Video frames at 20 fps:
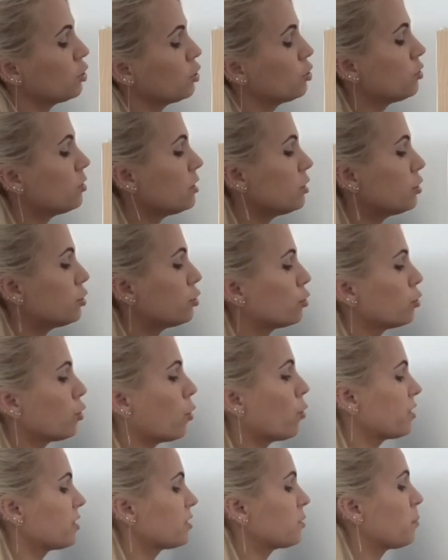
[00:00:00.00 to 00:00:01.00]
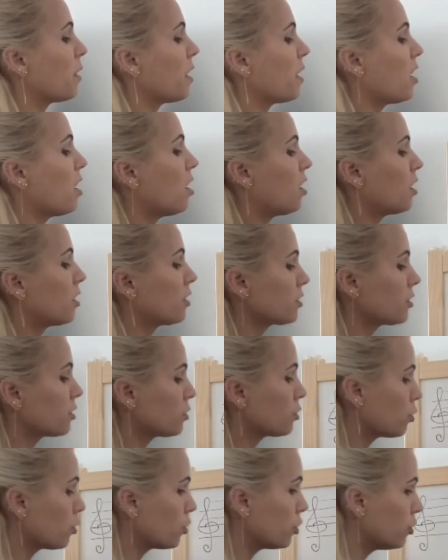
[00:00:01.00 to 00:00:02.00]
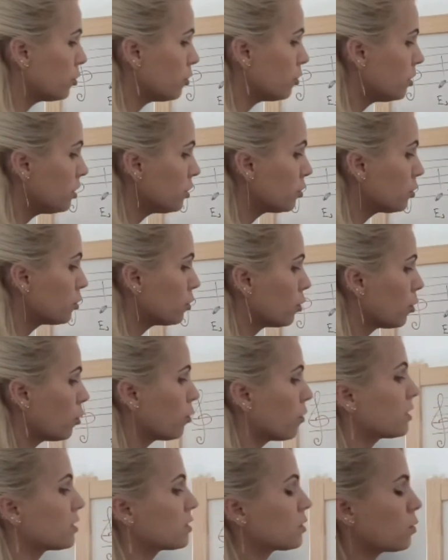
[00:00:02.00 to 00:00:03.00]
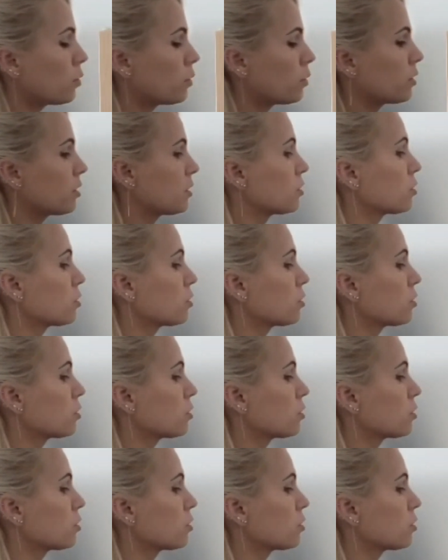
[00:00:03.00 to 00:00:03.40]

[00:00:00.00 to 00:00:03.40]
You need to know this by heart. So you need to know this order.